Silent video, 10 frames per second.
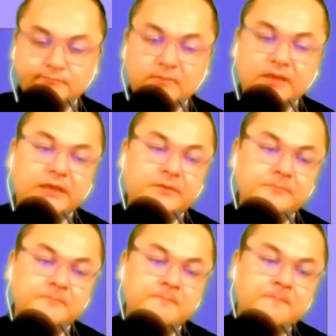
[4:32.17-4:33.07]

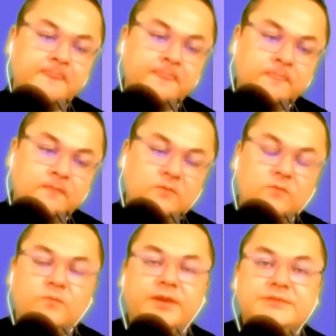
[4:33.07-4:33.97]
Then
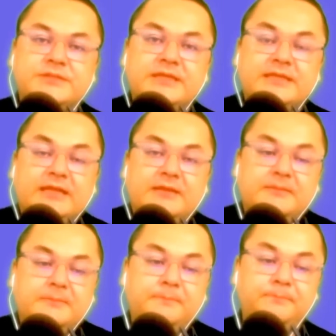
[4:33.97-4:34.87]
we can say that
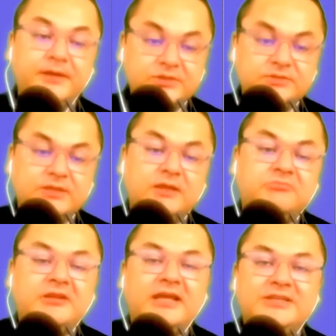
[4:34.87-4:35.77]
personal
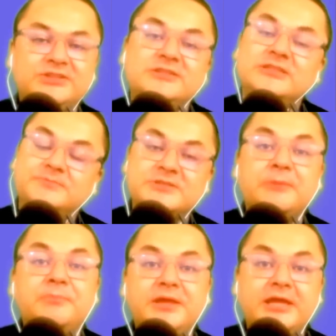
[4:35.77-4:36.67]
relationships
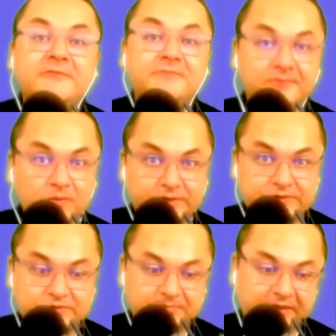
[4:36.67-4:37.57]
can be
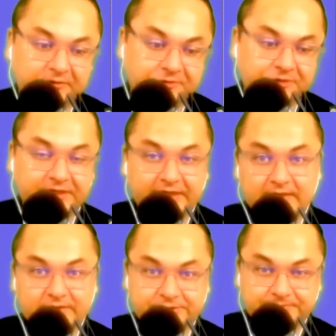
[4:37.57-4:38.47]
influenced by learning
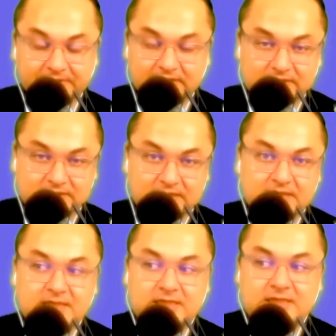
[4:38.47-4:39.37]
English because
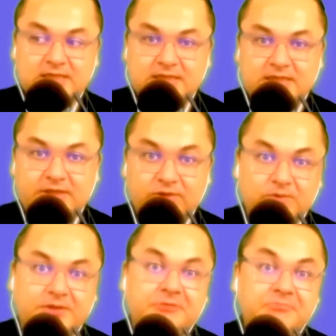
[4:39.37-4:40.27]

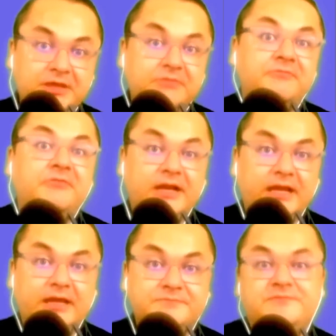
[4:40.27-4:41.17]
you can meet
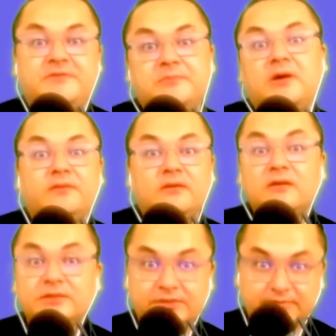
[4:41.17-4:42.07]
friends from other
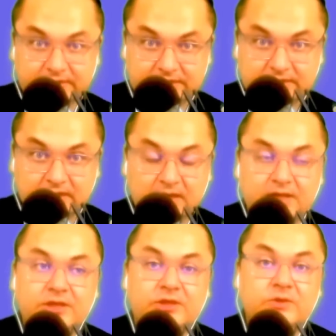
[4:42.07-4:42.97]
countries.
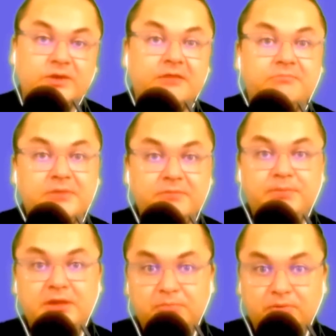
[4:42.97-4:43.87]
You can
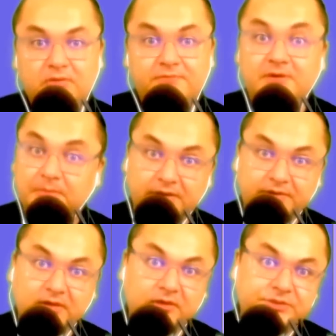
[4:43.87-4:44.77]
meet people from
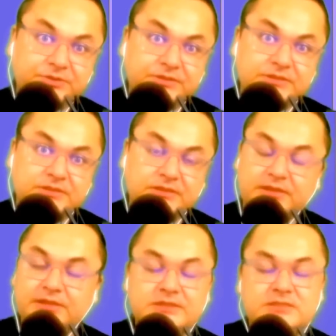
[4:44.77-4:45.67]
other countries
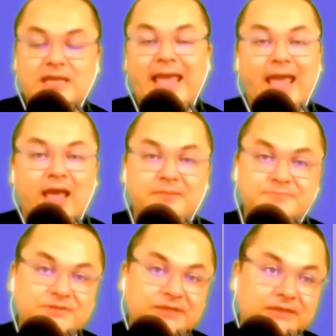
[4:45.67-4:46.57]
in these
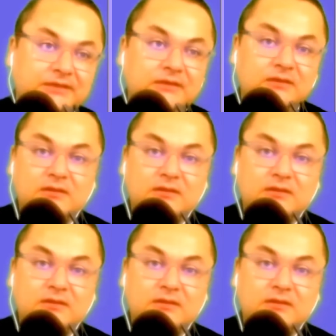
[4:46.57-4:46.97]
apps and